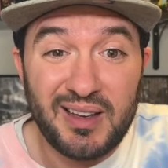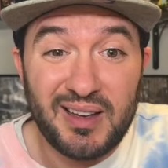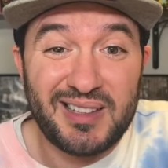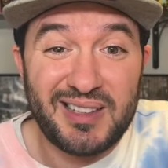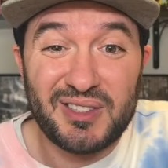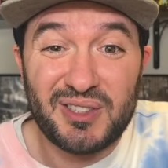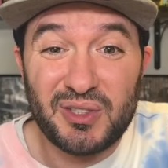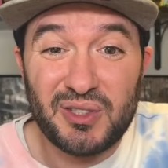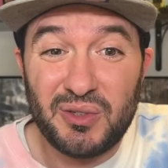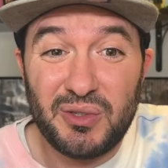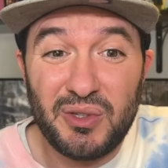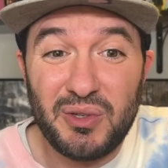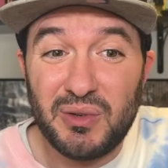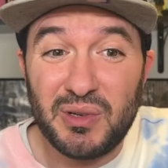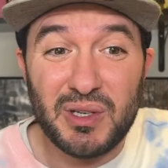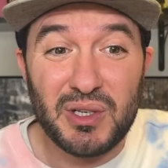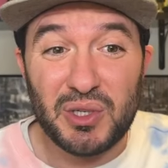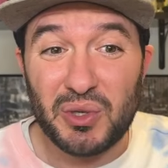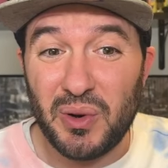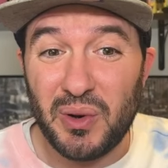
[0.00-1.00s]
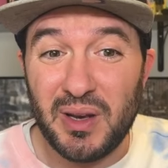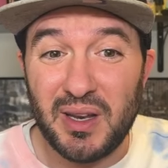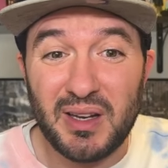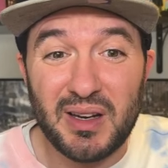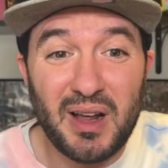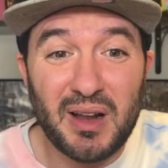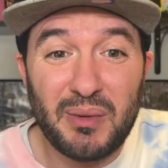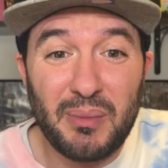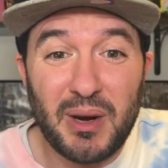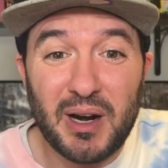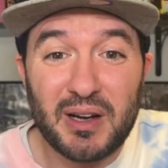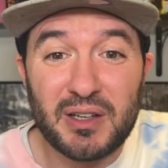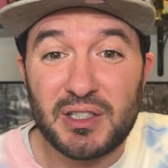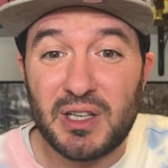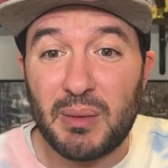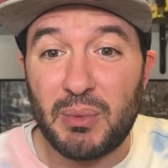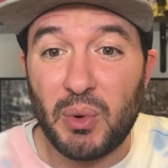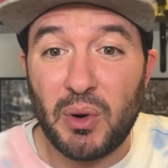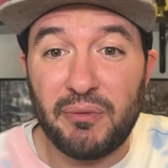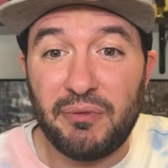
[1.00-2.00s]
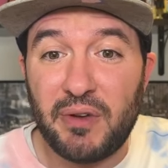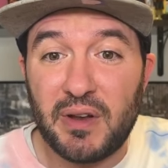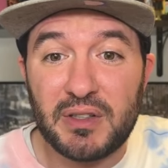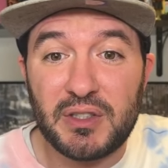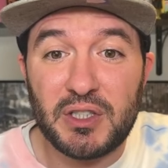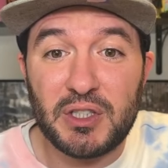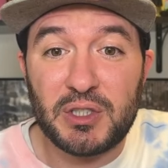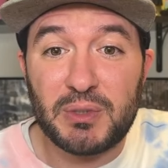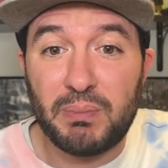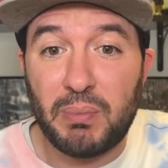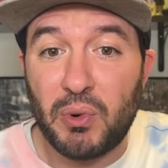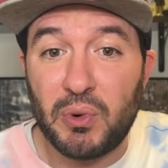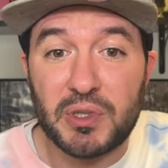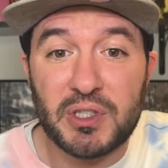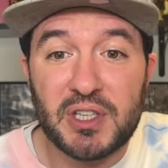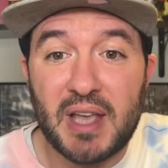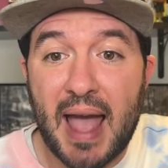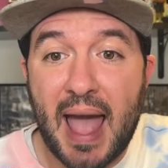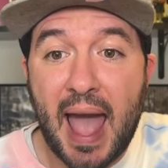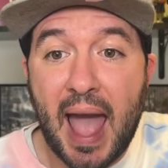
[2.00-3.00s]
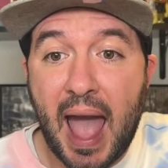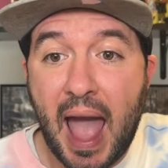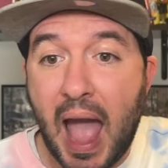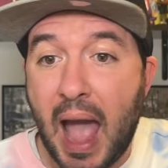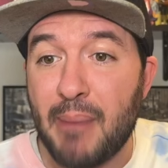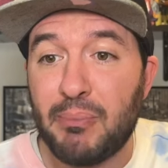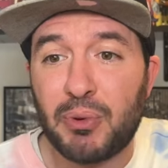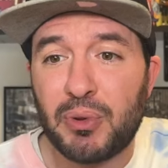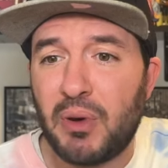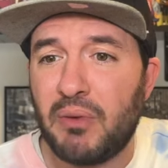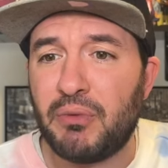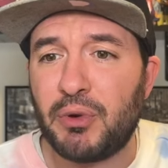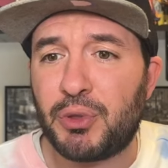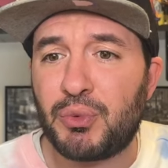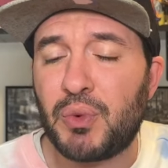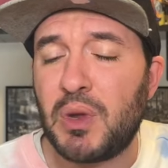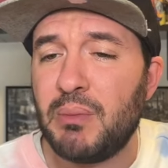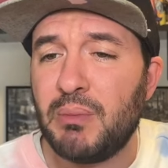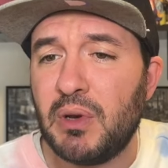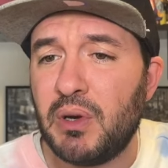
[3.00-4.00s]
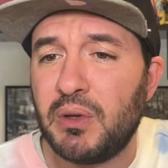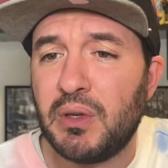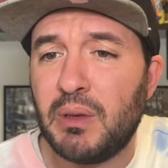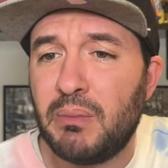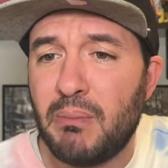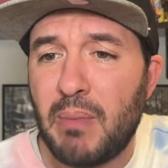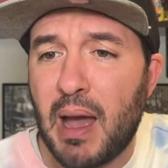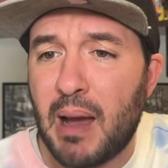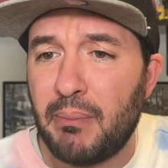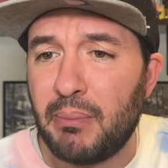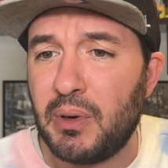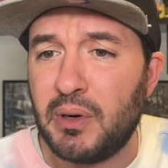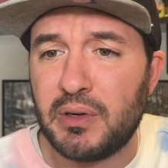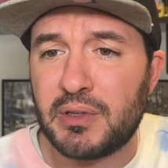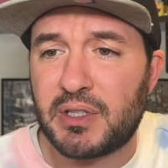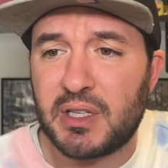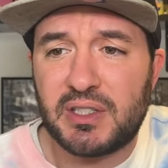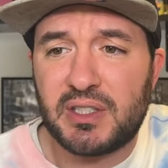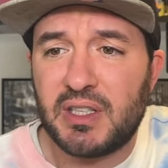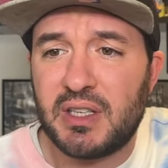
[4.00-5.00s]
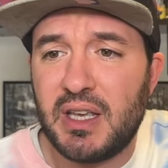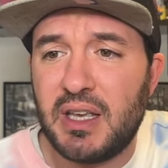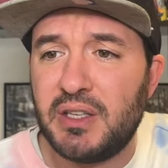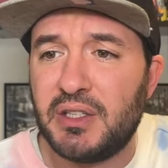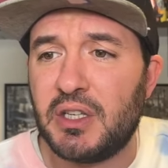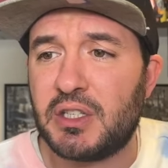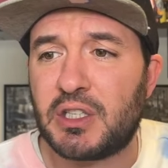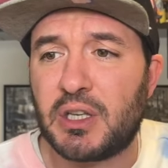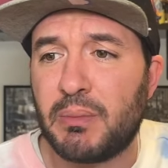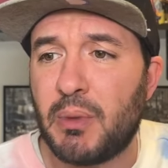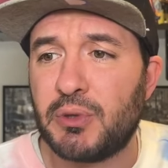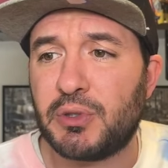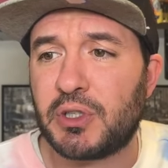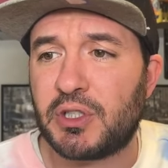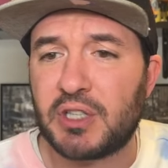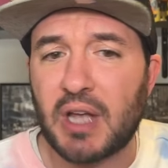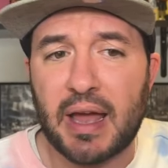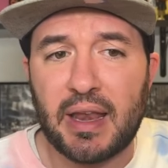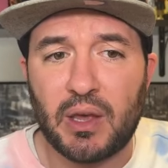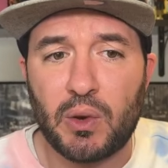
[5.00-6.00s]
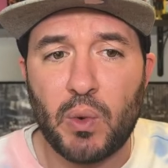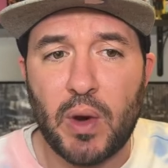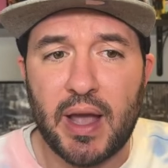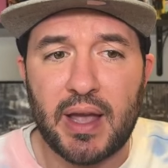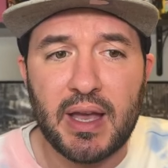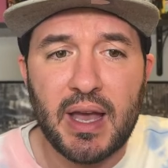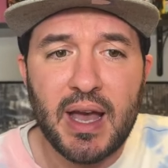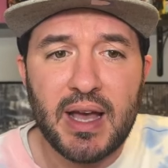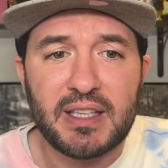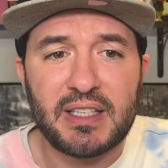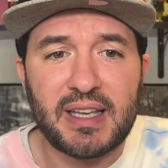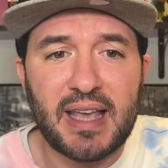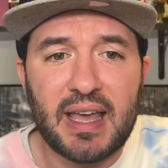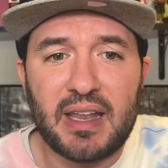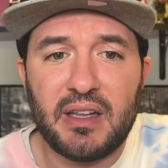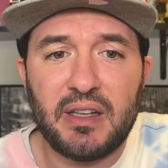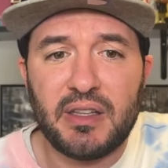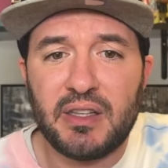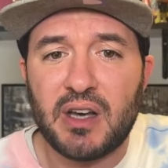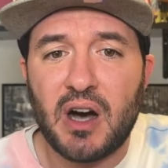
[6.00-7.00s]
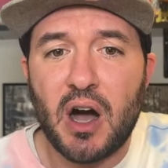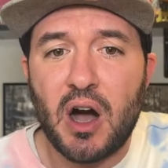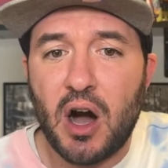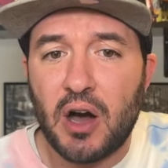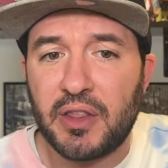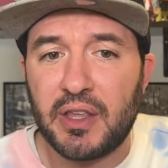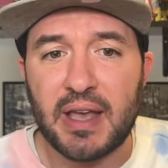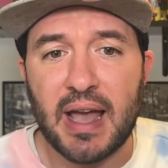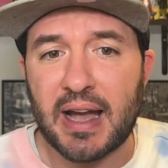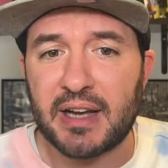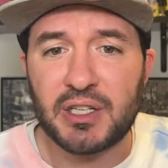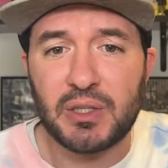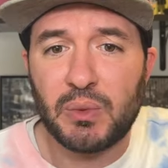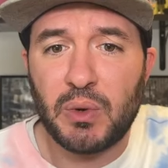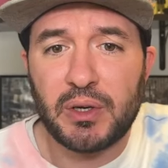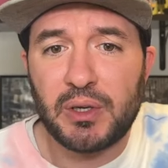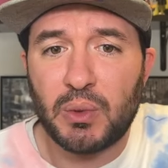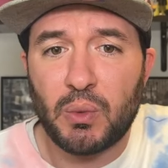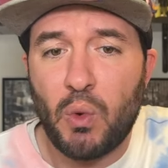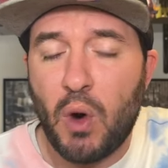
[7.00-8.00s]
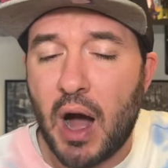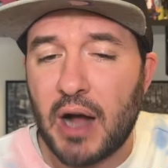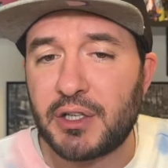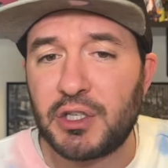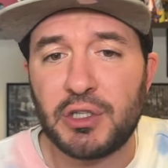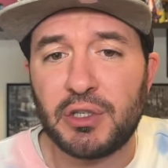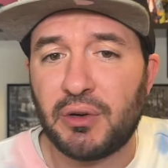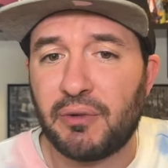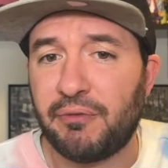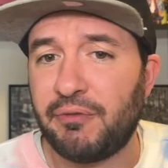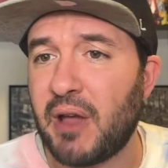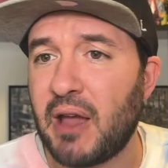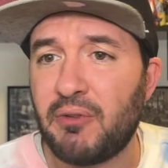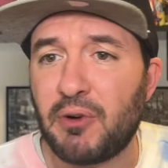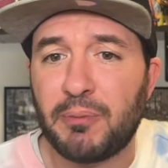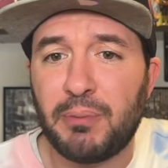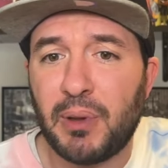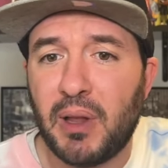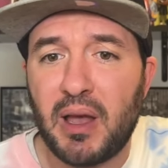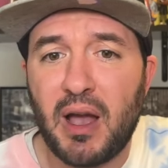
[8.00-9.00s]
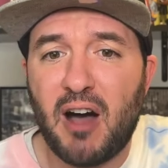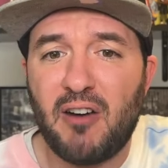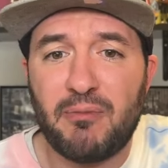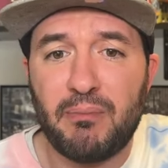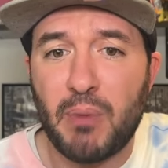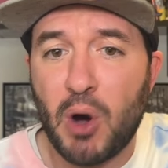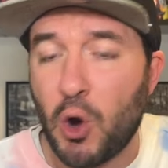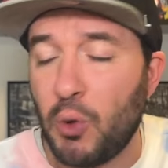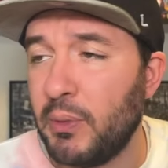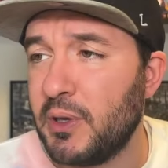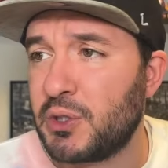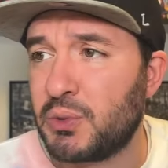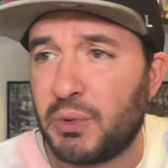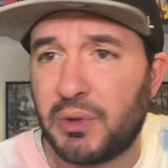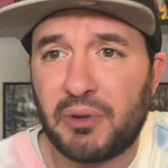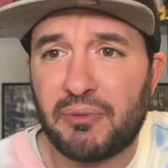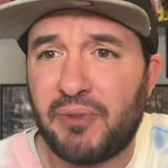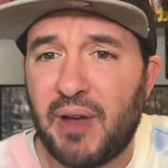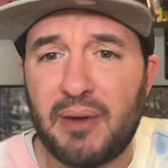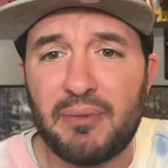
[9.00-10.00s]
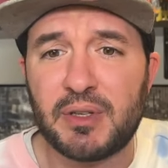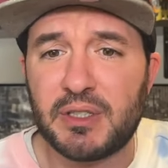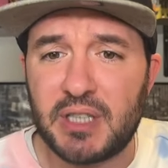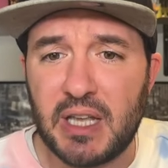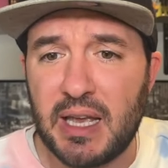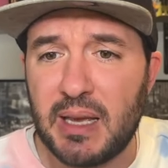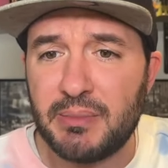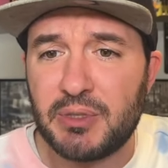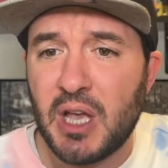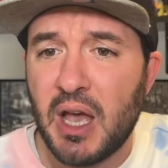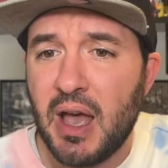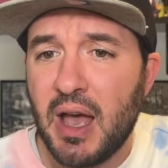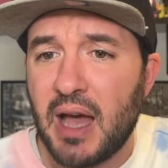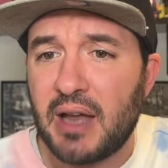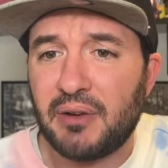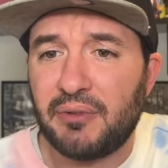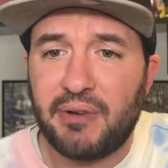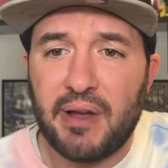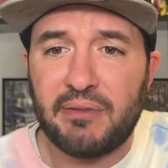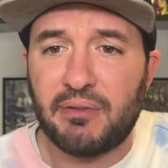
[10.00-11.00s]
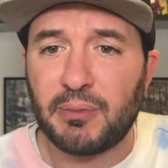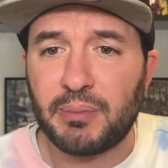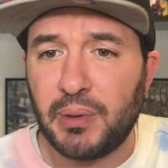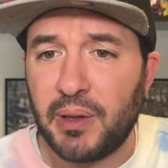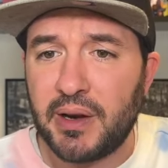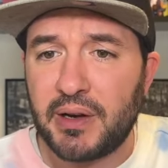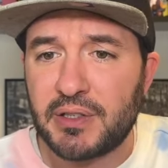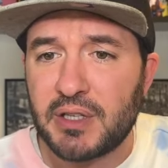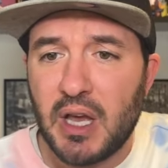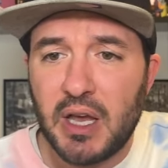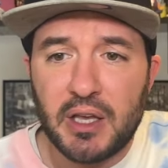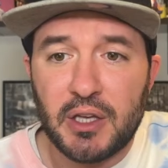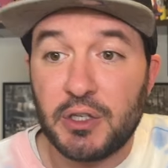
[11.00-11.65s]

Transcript: And so you can join in on America's number one fantasy sports app with over 3 million members. It's the easiest and most exciting way to get in on the action while you're watching your favorite playoff moments with your favorite teams and your favorite players.